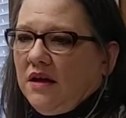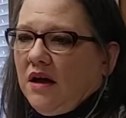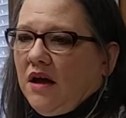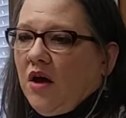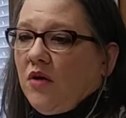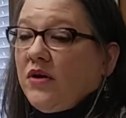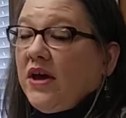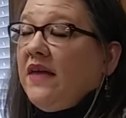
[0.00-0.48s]

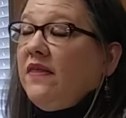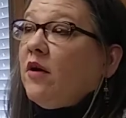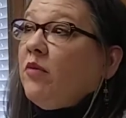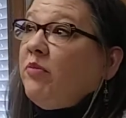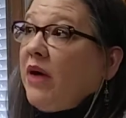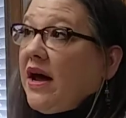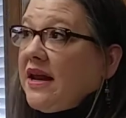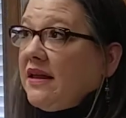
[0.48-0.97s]
Okay, their
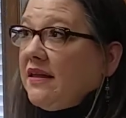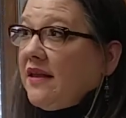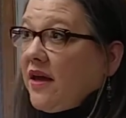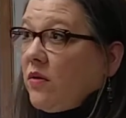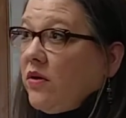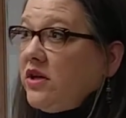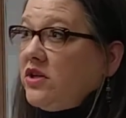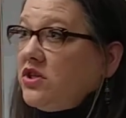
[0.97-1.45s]
body
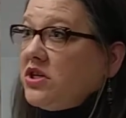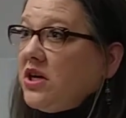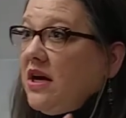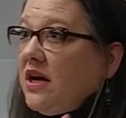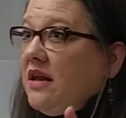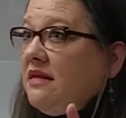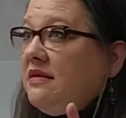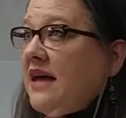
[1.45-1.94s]
language.
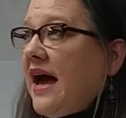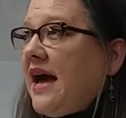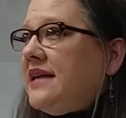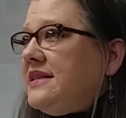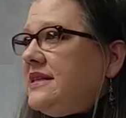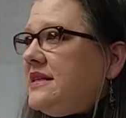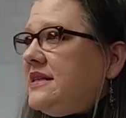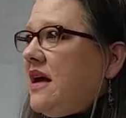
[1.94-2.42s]

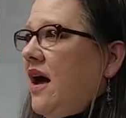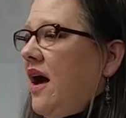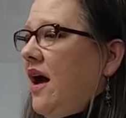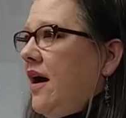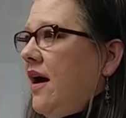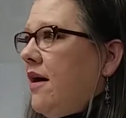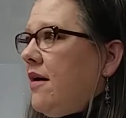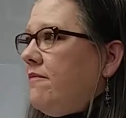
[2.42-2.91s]
That's
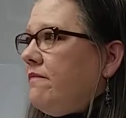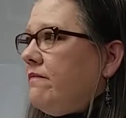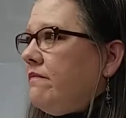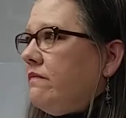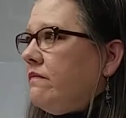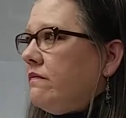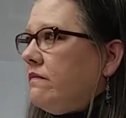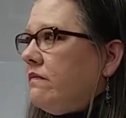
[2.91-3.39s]
a
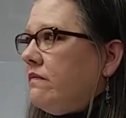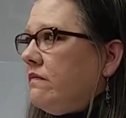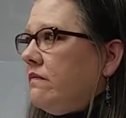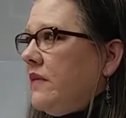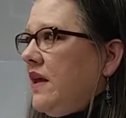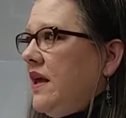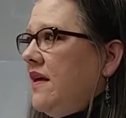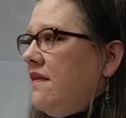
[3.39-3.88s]

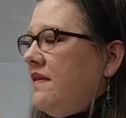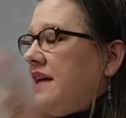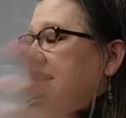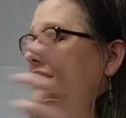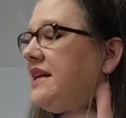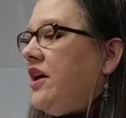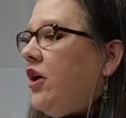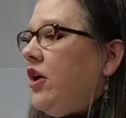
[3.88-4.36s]

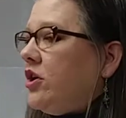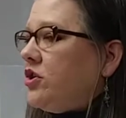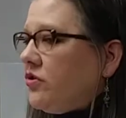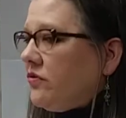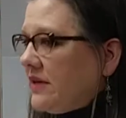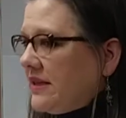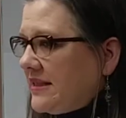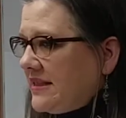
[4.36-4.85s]

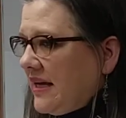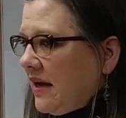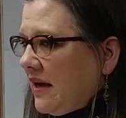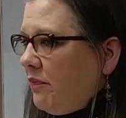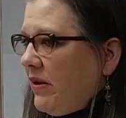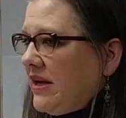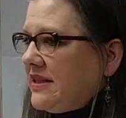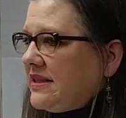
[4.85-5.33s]

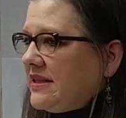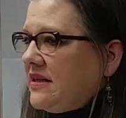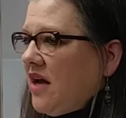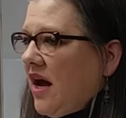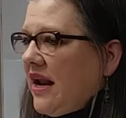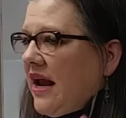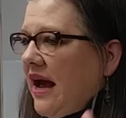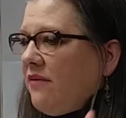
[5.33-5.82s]
characteristic, but it's
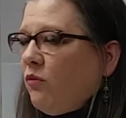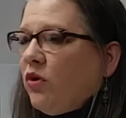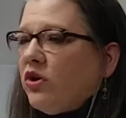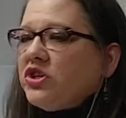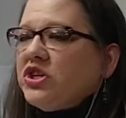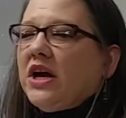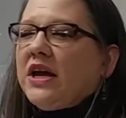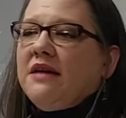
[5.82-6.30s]
not. We're
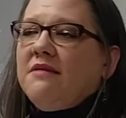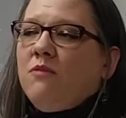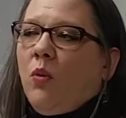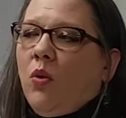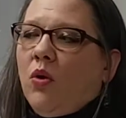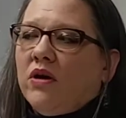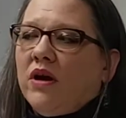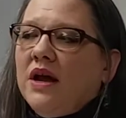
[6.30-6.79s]
talking
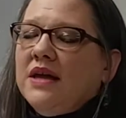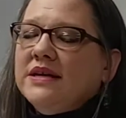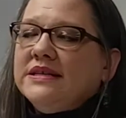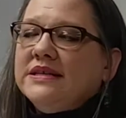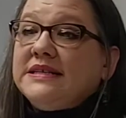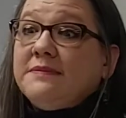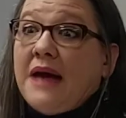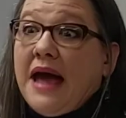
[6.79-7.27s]
more
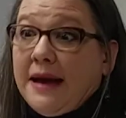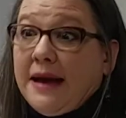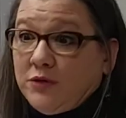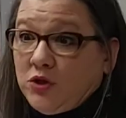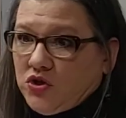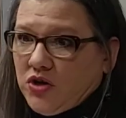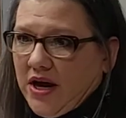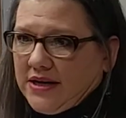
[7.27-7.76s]
some
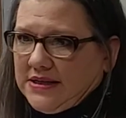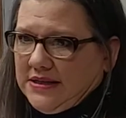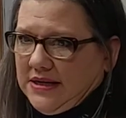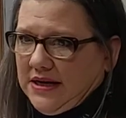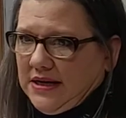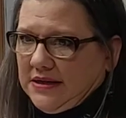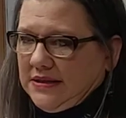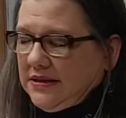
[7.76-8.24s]
abstract
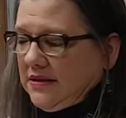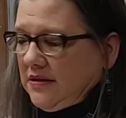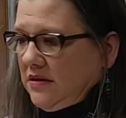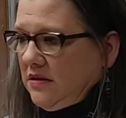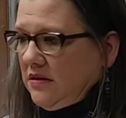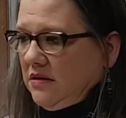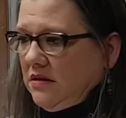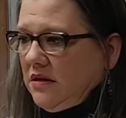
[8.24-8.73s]
things.
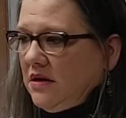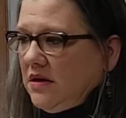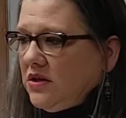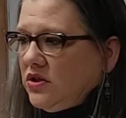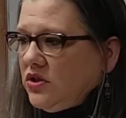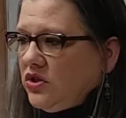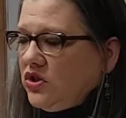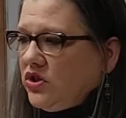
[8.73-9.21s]

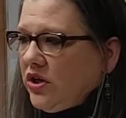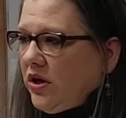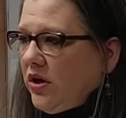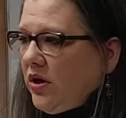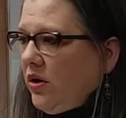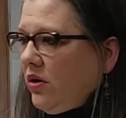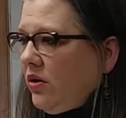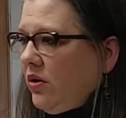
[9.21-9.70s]

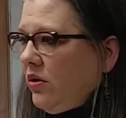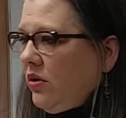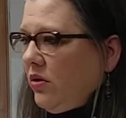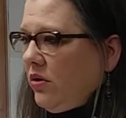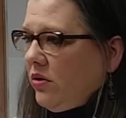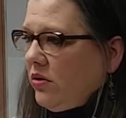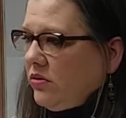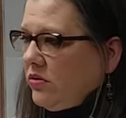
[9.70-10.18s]

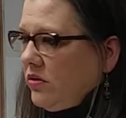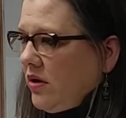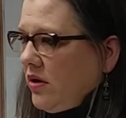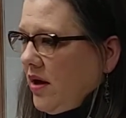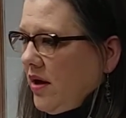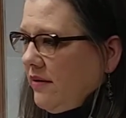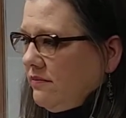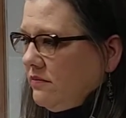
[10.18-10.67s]
So,
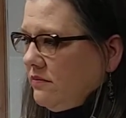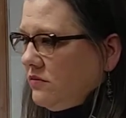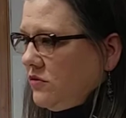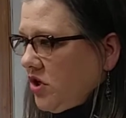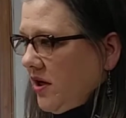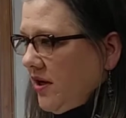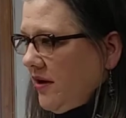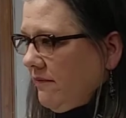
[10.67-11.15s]
Johnny?